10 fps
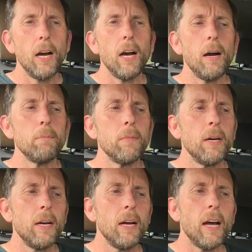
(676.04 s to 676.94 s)

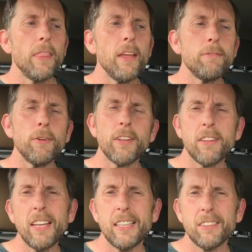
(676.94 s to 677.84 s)
And therefore the
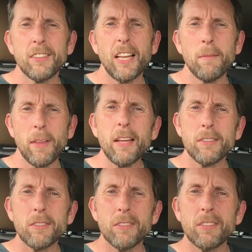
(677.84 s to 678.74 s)
thing is, that
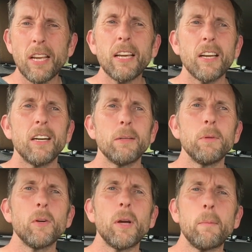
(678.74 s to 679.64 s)
second
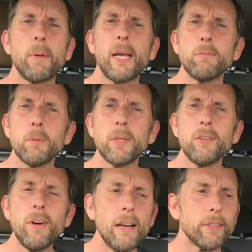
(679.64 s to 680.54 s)
argument becomes almost
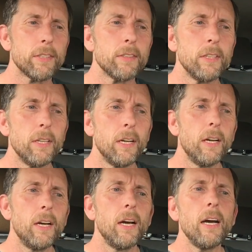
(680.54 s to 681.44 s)
irrelevant.
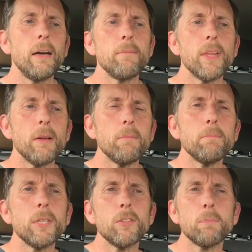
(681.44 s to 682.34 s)

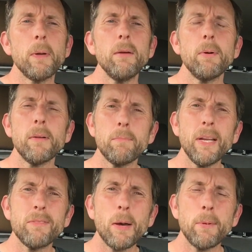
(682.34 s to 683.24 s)
Because
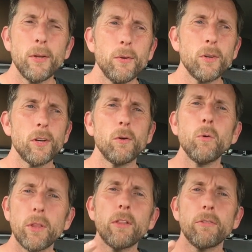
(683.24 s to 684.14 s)
BMW could have
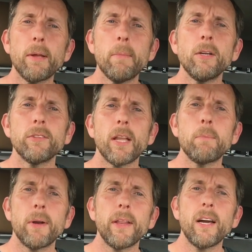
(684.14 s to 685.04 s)
called the 3 modes that they
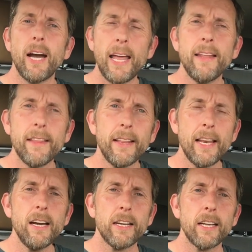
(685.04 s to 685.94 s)
put in the car anything
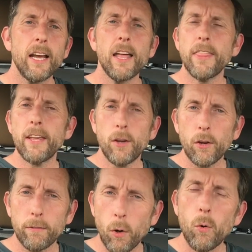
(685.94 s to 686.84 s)
they like. They
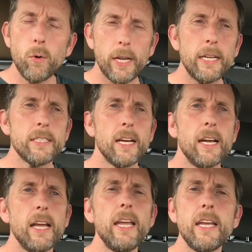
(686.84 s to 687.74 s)
could have called it
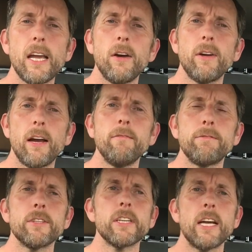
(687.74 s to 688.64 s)
Eco,
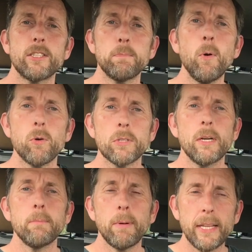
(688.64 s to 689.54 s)
Comfort and Sport,
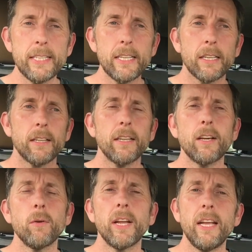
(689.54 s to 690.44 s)
but they didn't.
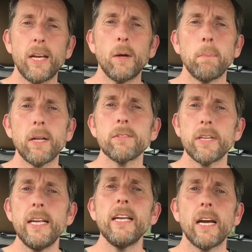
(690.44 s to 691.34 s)
They called it Eco Plus,
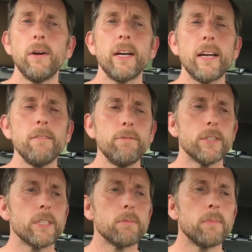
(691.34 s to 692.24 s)
Eco and
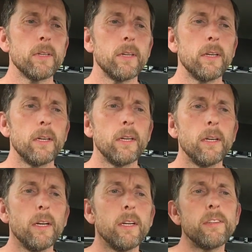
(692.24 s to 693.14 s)
Comfort.
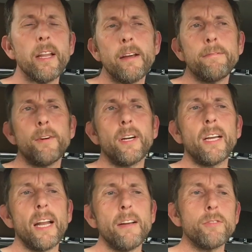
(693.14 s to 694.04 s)
So therefore I'm
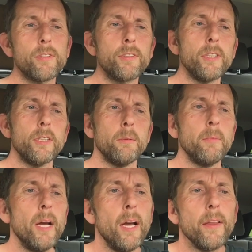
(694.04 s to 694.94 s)
going to have to
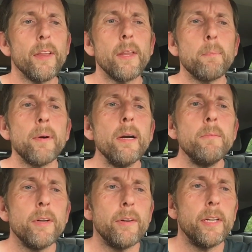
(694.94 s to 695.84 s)
assume that the
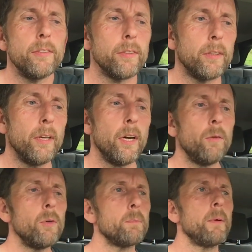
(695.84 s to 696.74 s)
primary
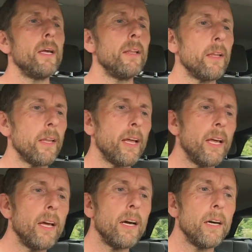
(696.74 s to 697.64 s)
reason would be that
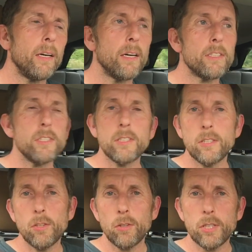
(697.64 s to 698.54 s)
they are
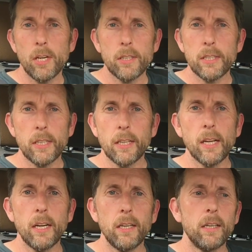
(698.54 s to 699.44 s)
not targeting the
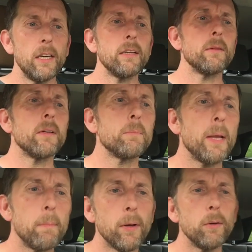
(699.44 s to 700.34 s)
car at
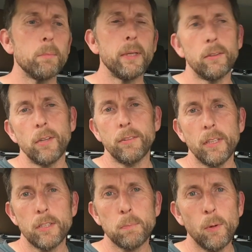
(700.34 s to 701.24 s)
people who would be
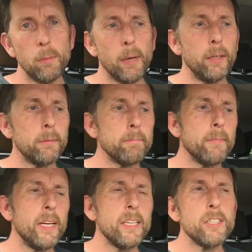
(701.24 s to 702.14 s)
interested in sport mode,
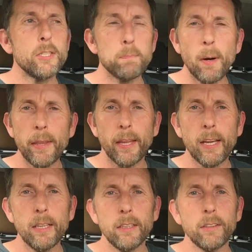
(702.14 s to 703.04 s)
despite the
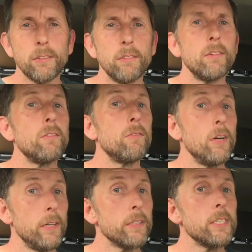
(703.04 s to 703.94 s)
car's
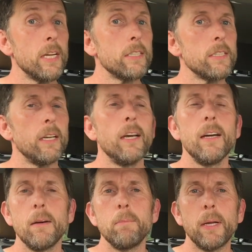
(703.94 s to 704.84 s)
rather sexy
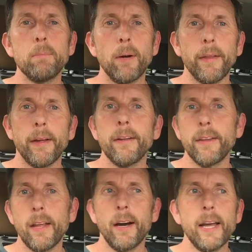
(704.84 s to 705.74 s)
big brother,
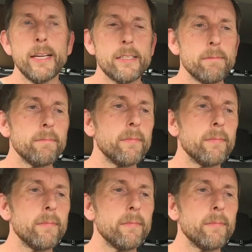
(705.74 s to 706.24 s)
the i8.